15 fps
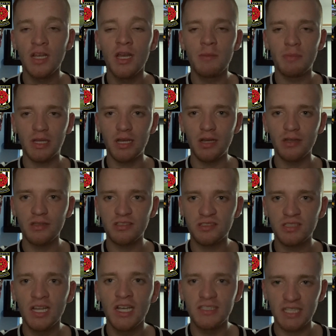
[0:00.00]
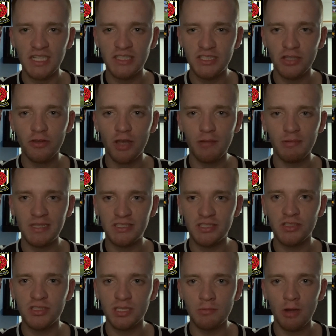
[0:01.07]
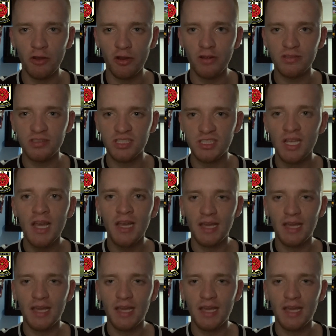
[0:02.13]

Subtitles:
because they do go into tomorrow's